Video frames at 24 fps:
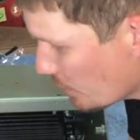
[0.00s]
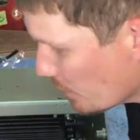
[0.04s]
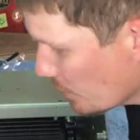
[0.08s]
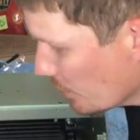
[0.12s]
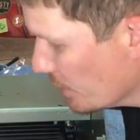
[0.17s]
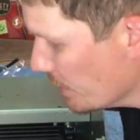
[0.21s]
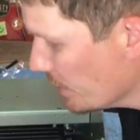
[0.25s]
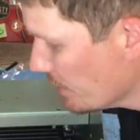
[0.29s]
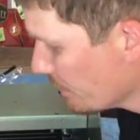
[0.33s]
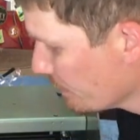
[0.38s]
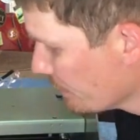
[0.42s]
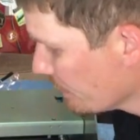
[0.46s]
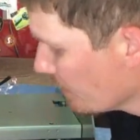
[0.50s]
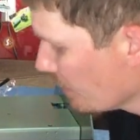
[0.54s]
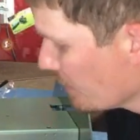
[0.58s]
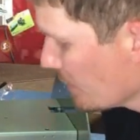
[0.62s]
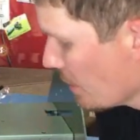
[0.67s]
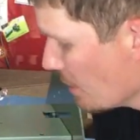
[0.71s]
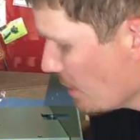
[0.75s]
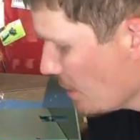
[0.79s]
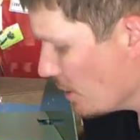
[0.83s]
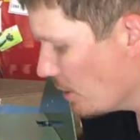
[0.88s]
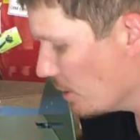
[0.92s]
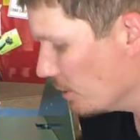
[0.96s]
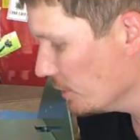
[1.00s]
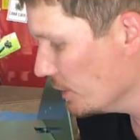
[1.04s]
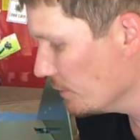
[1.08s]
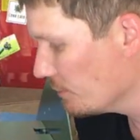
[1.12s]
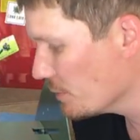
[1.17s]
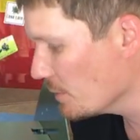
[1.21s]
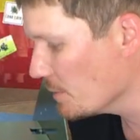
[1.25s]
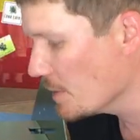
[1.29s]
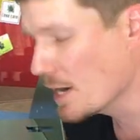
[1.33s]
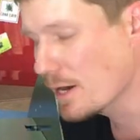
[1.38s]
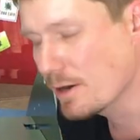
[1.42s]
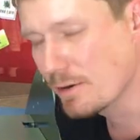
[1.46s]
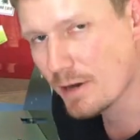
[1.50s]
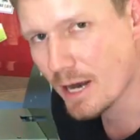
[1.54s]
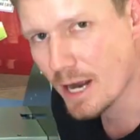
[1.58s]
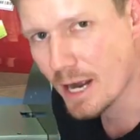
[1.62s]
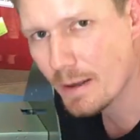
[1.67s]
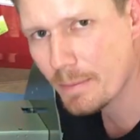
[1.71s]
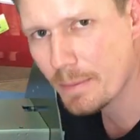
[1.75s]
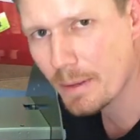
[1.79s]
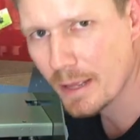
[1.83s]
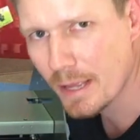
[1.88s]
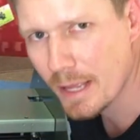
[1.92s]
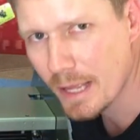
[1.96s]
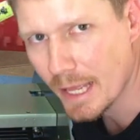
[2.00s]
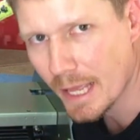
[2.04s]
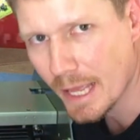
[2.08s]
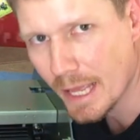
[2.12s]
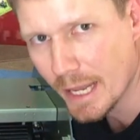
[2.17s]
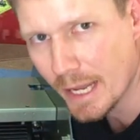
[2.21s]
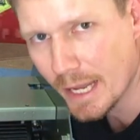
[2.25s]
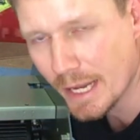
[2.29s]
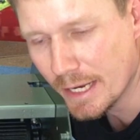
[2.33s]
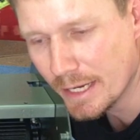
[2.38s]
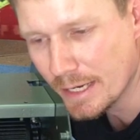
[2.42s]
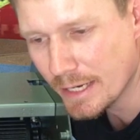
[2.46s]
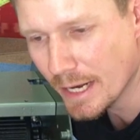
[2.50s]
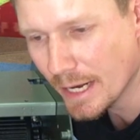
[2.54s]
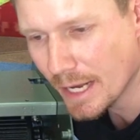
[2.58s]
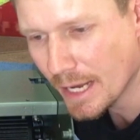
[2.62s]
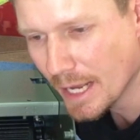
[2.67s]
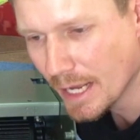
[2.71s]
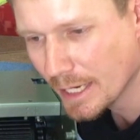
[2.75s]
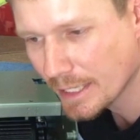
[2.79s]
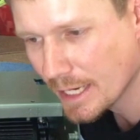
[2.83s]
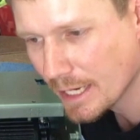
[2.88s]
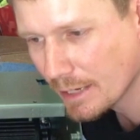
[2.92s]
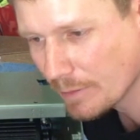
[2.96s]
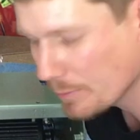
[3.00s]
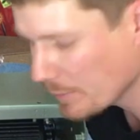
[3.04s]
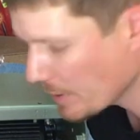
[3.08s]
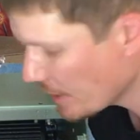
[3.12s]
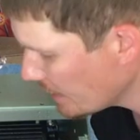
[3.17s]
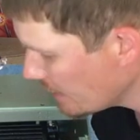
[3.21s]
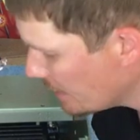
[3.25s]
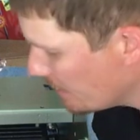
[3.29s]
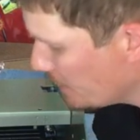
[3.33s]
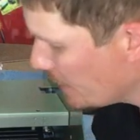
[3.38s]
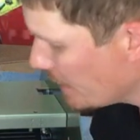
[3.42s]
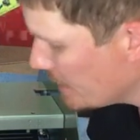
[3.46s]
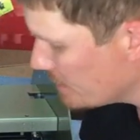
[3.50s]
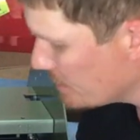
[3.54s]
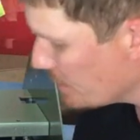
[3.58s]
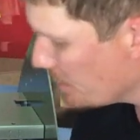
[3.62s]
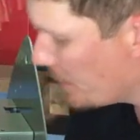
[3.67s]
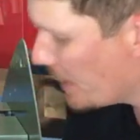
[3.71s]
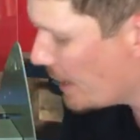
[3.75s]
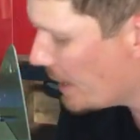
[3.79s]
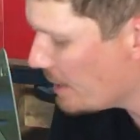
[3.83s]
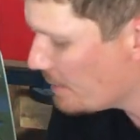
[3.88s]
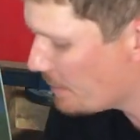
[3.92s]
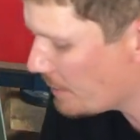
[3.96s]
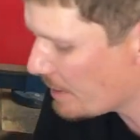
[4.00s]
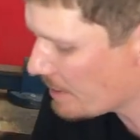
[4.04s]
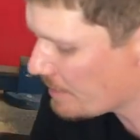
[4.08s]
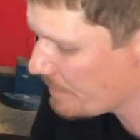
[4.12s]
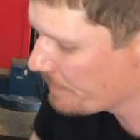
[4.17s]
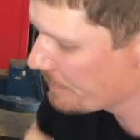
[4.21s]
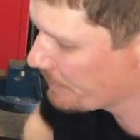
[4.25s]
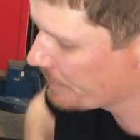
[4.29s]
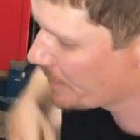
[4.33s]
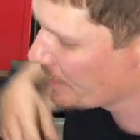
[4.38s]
point, I'll lift the mower up and get a piece of paper